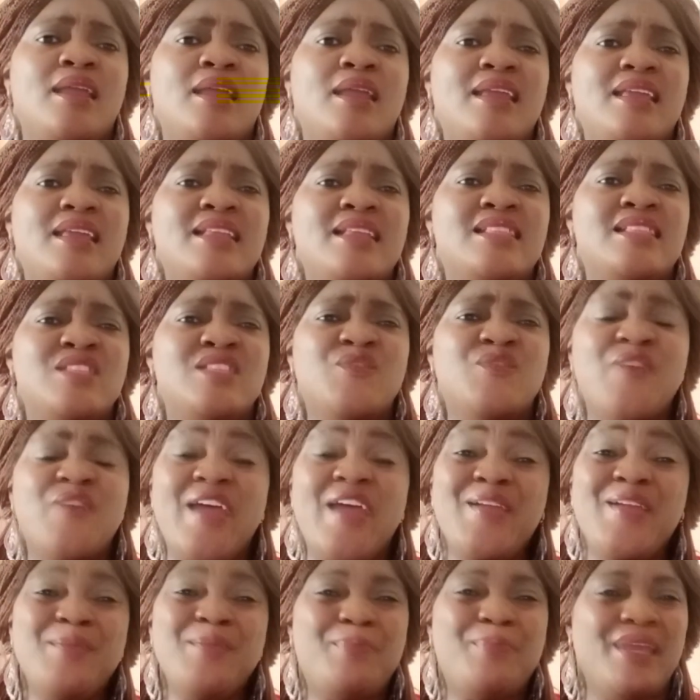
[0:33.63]
It is
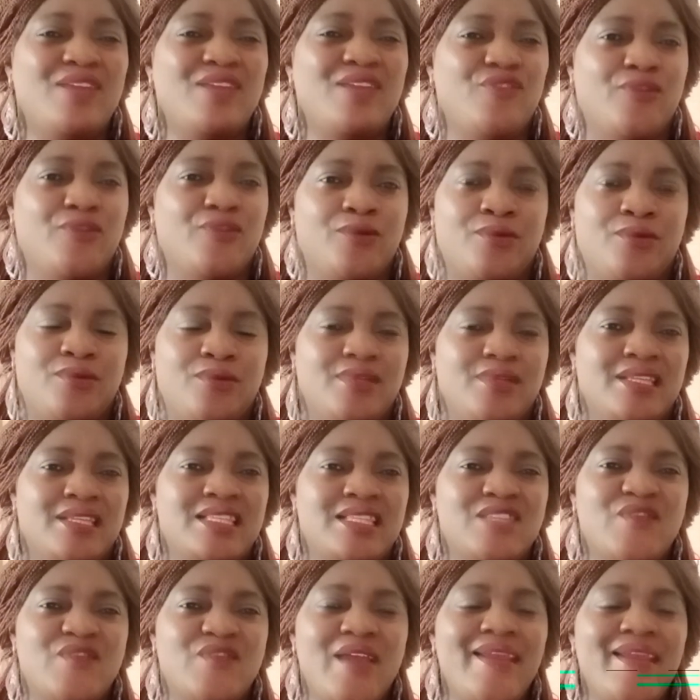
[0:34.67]
very painful. It
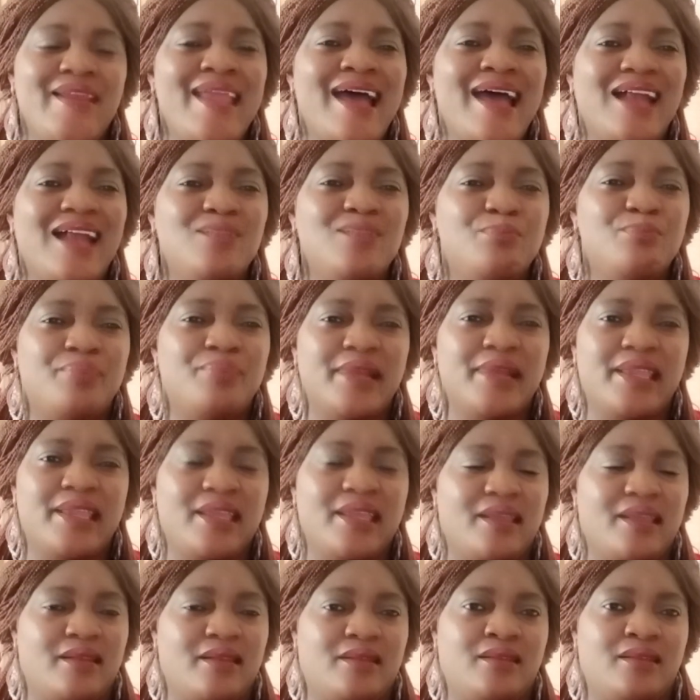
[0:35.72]
is very
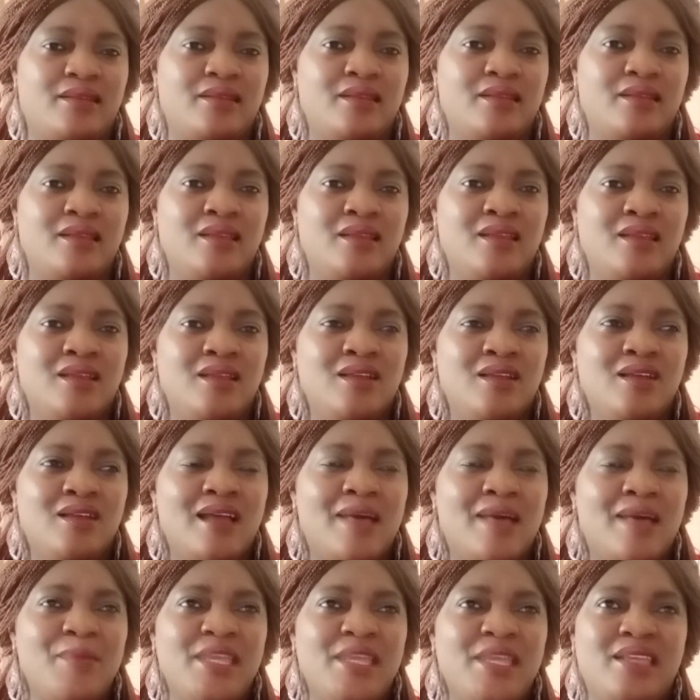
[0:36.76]
heartbreaking.
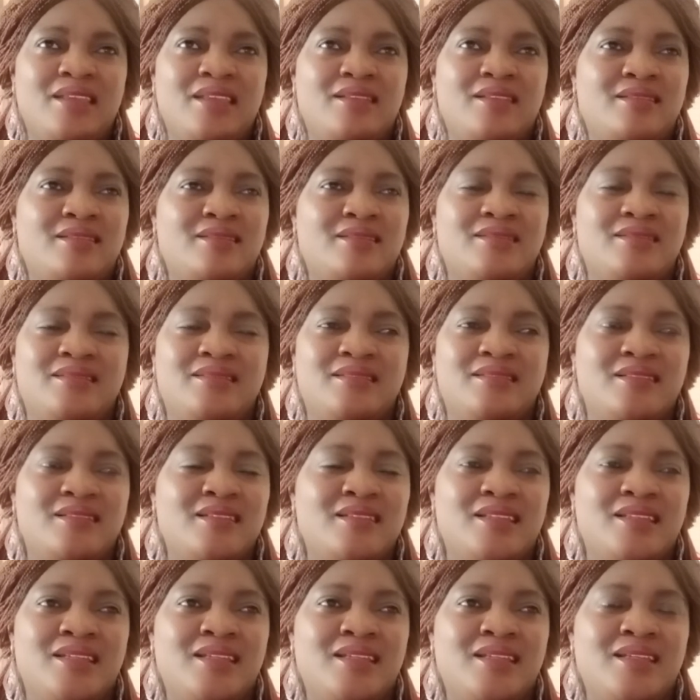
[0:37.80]
I mean,
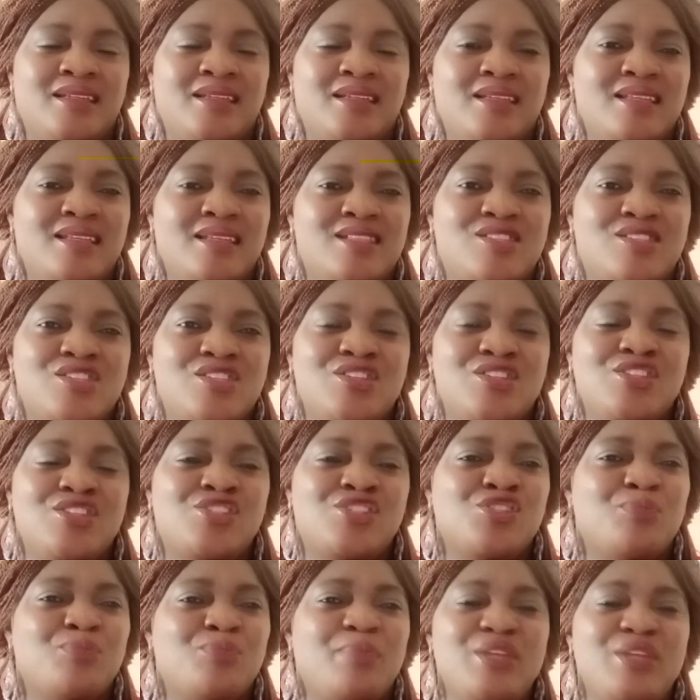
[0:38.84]
it
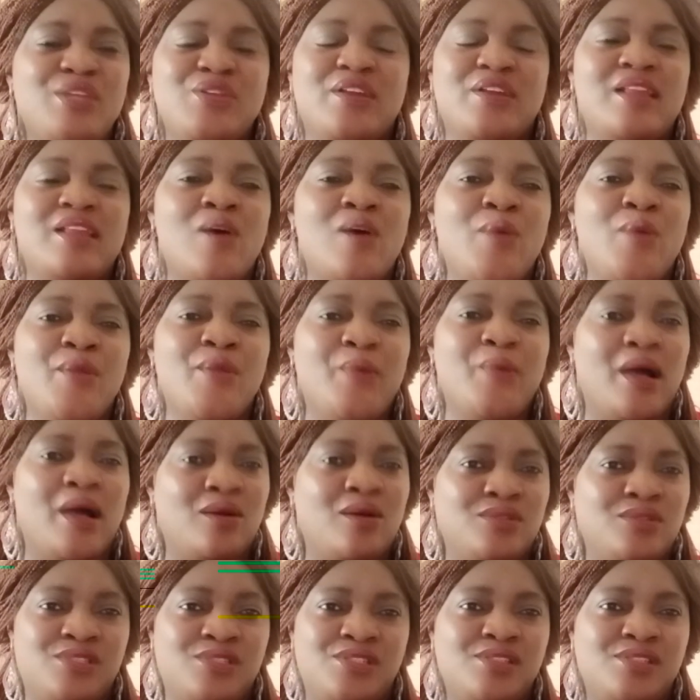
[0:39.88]
should be the other way
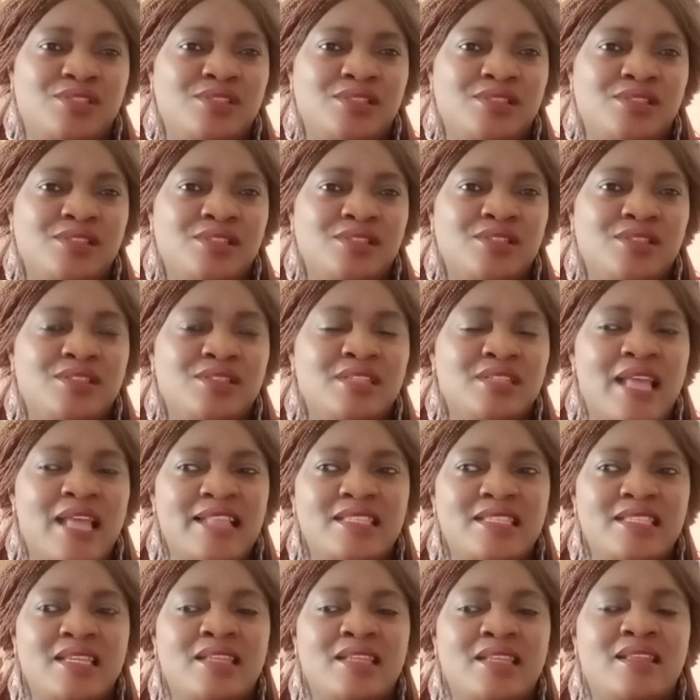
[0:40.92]
around.
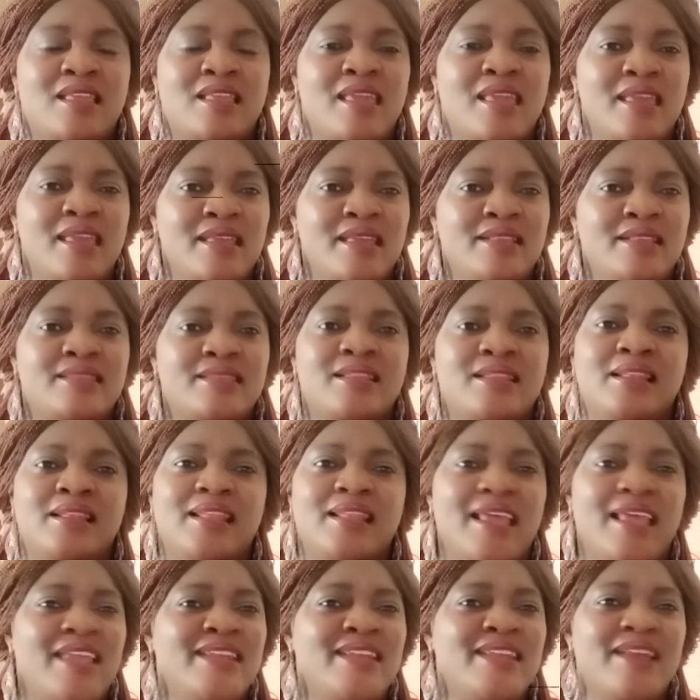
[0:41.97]
As in, kids
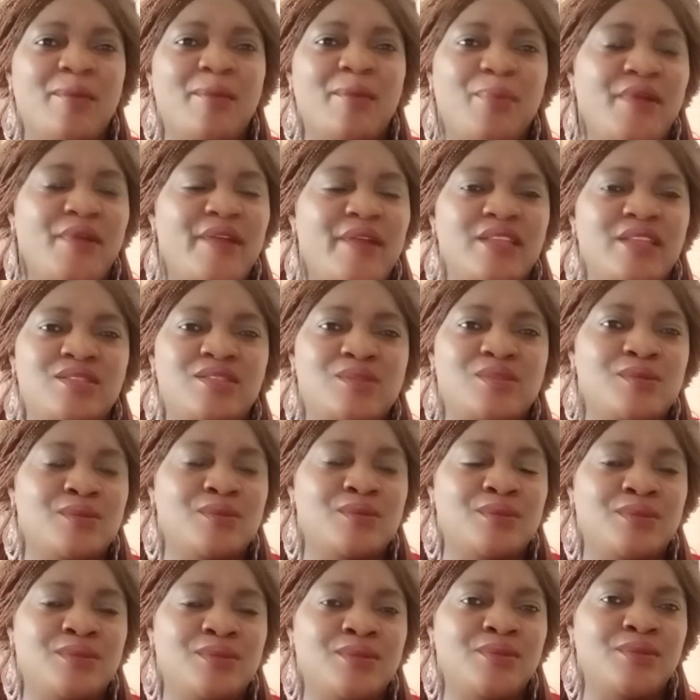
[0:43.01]
laying their parents
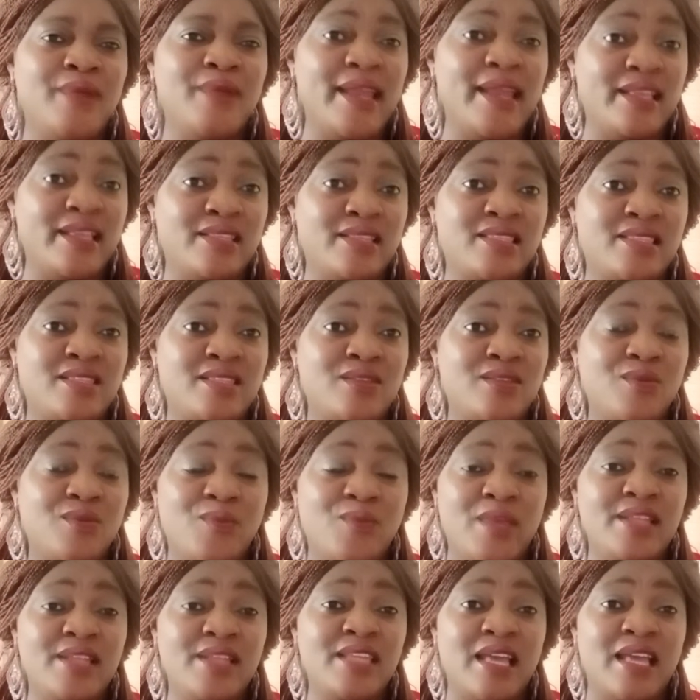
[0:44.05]
to rest
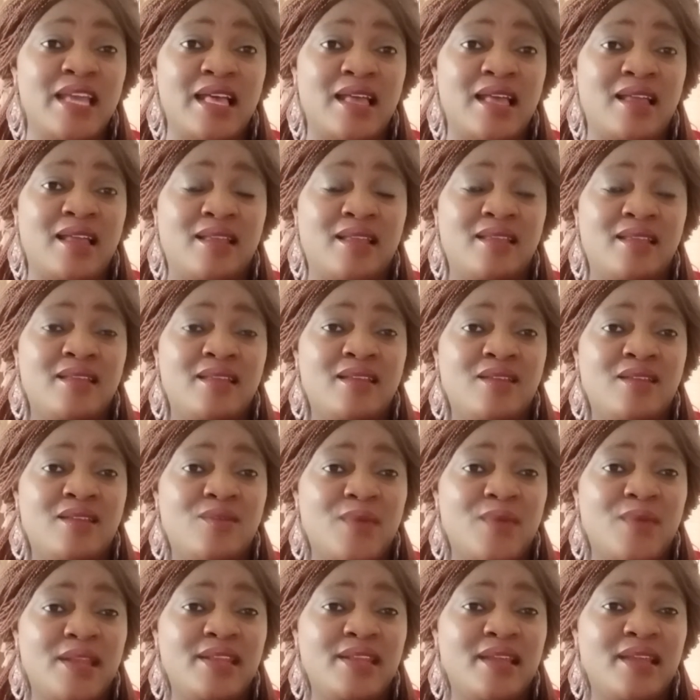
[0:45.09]
when they've
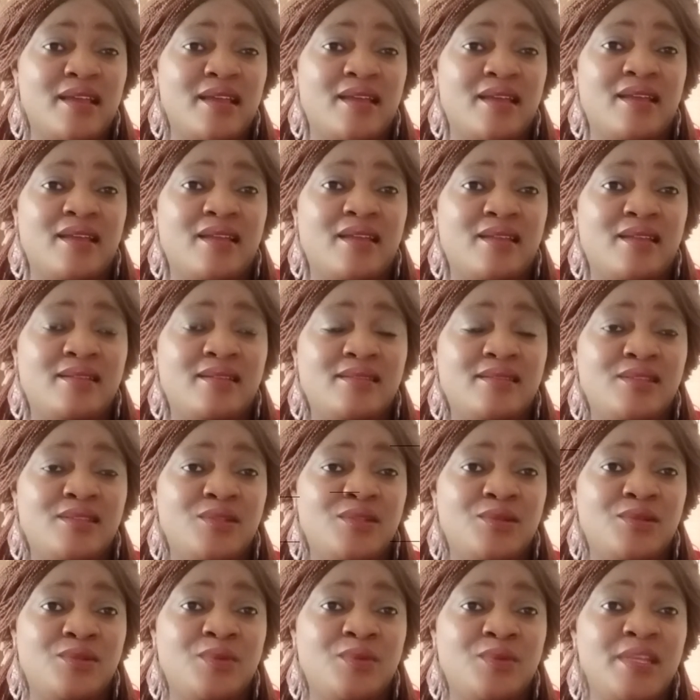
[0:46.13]

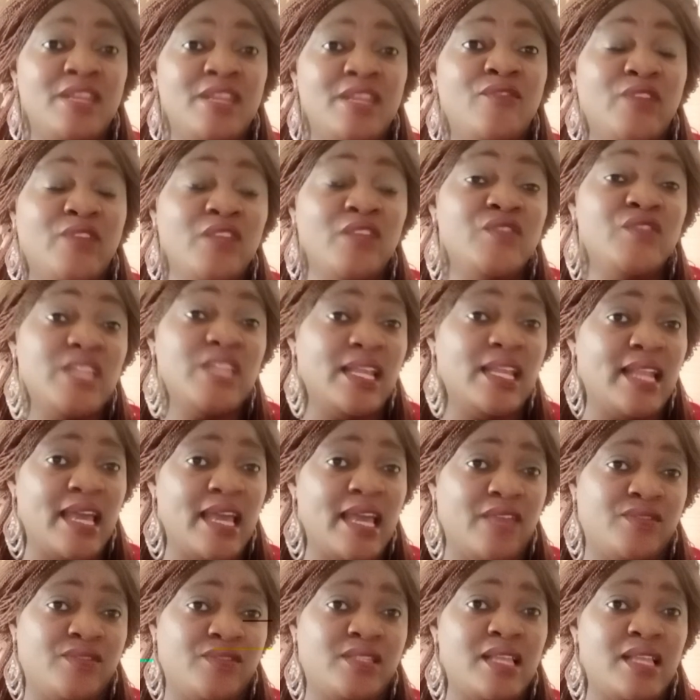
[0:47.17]
lived their
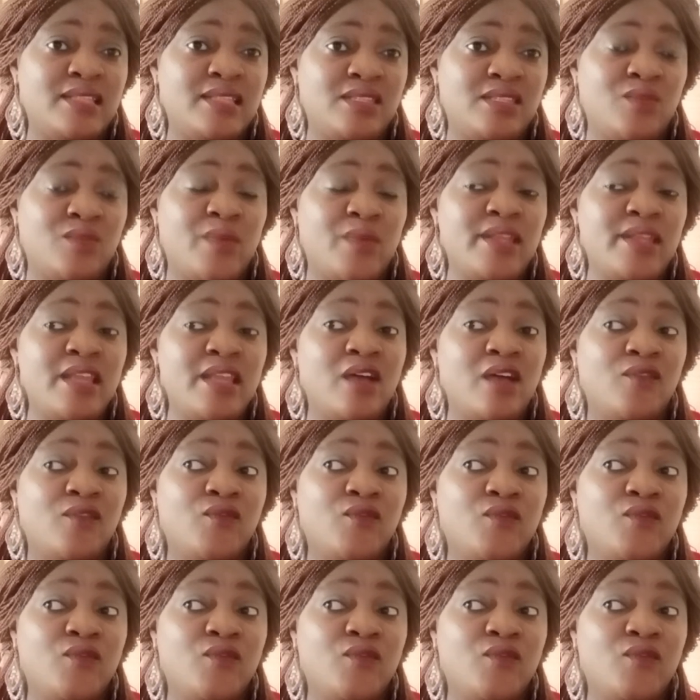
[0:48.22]
lives. As in, when they have